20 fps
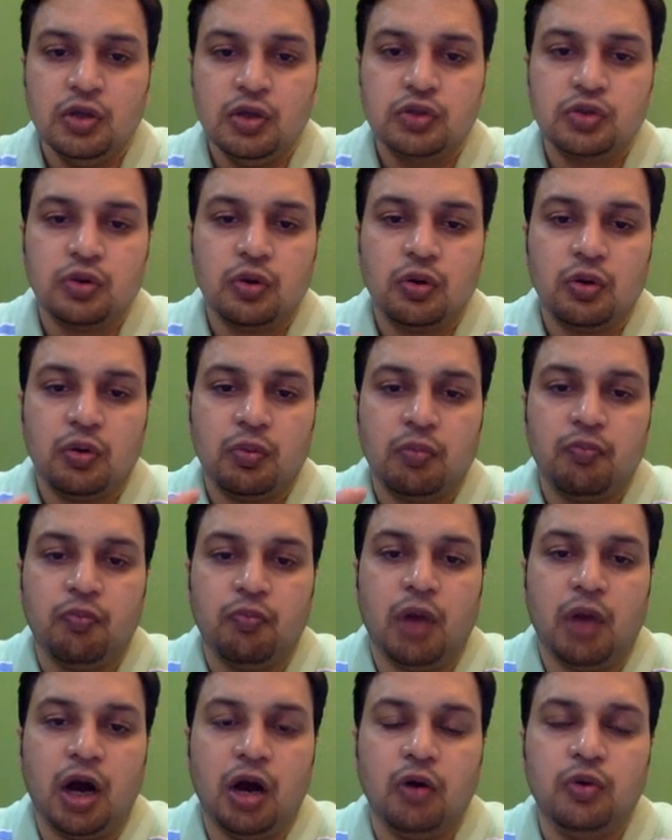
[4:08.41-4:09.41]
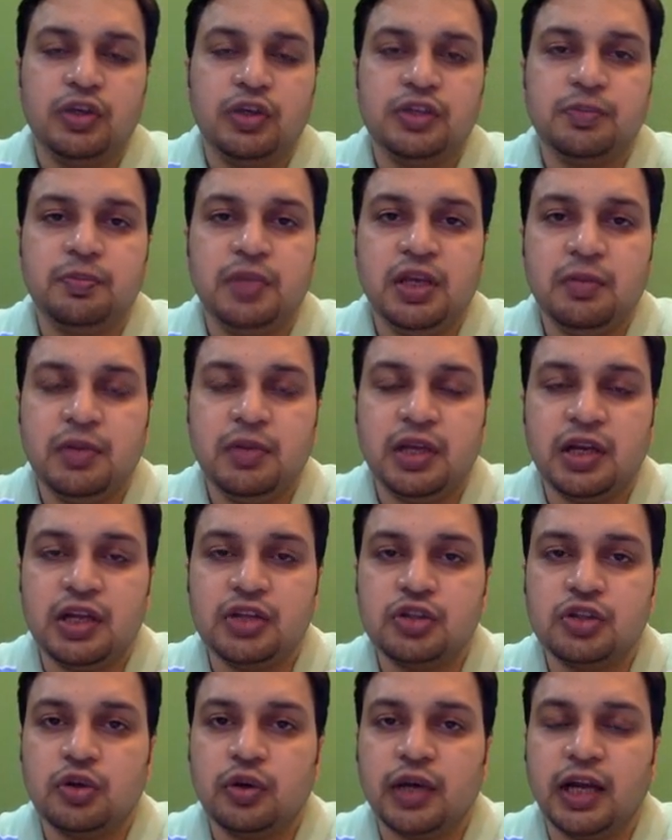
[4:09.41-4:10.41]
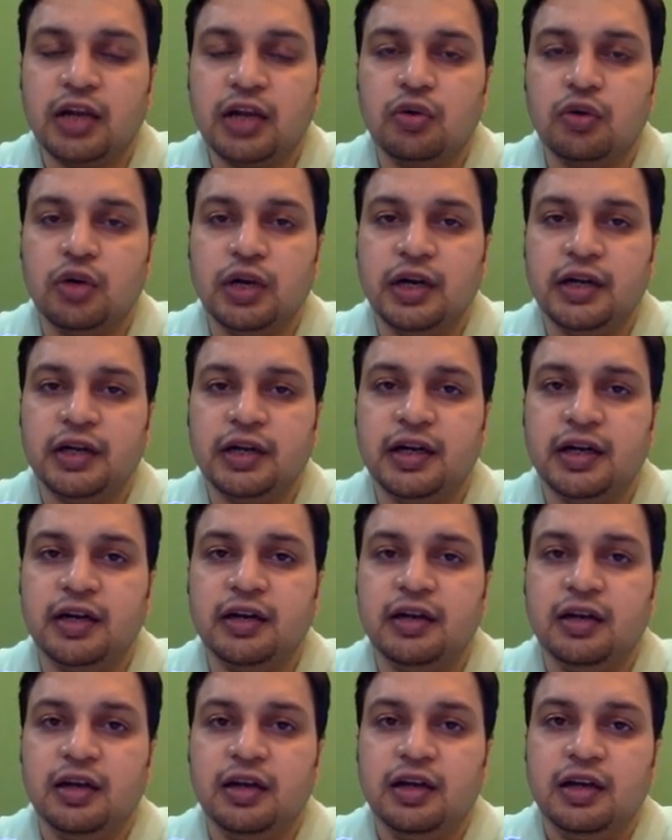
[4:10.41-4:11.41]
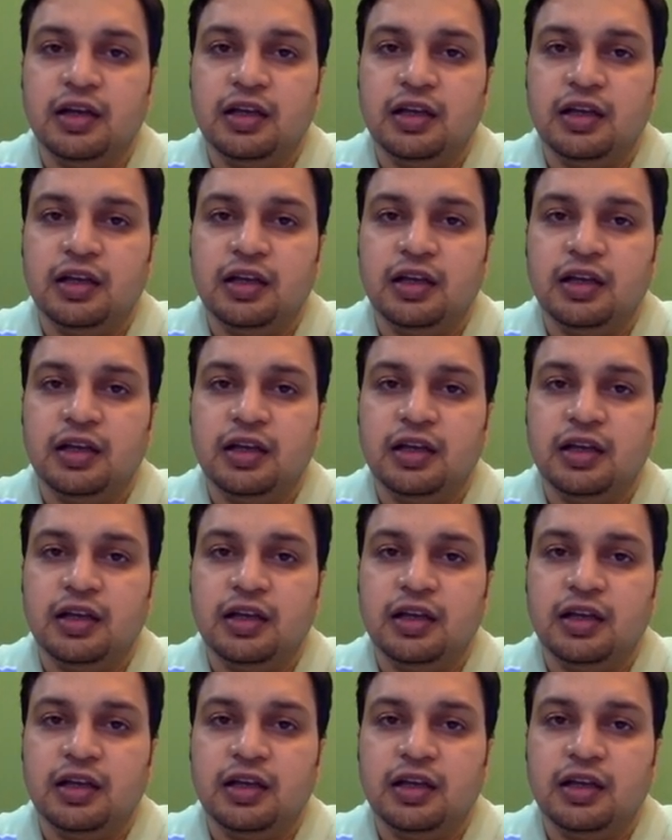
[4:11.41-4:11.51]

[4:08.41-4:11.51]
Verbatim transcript: So how is PB ratio calculated